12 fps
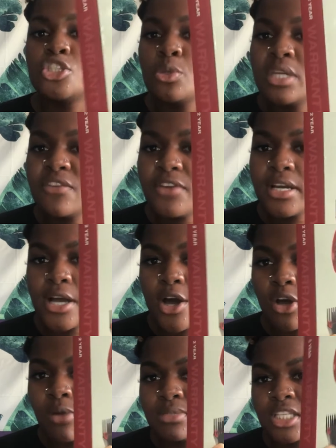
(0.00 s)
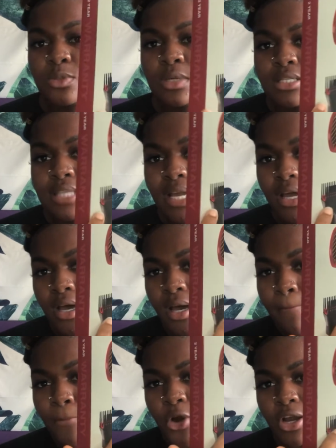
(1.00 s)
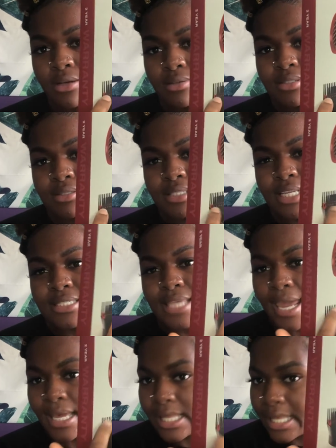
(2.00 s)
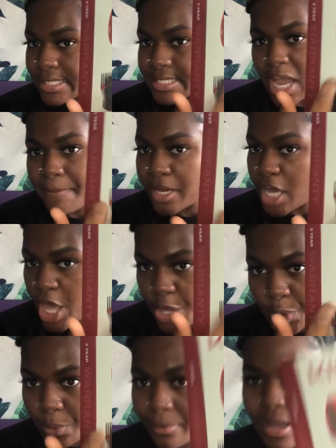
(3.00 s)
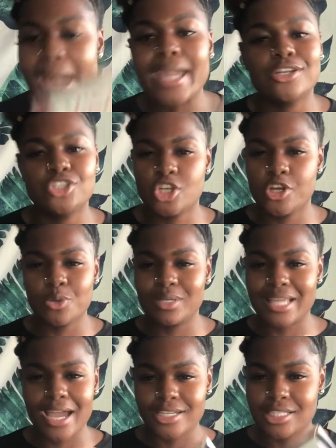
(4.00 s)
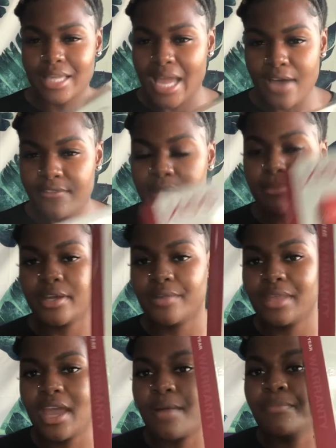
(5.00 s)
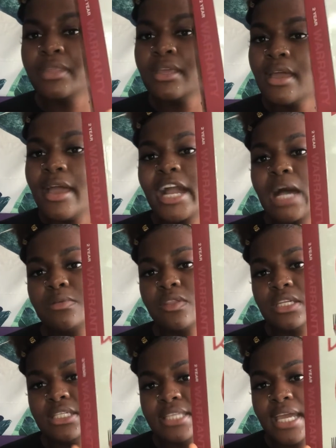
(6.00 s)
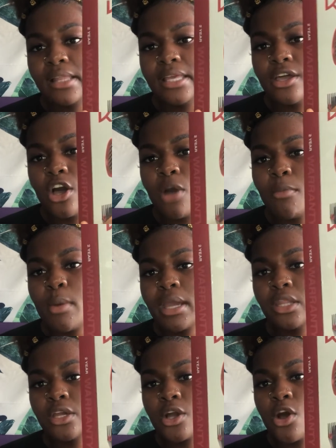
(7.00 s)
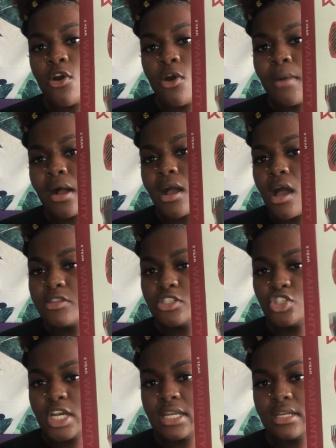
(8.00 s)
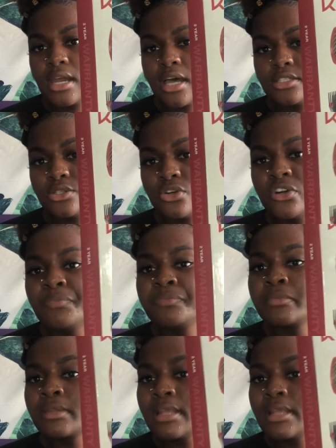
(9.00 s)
two different combs. This one is like a more detangling type of comb. I can show you because I actually have it, but yeah, it comes with a detangling comb, a regular comb, a concentrated nozzle,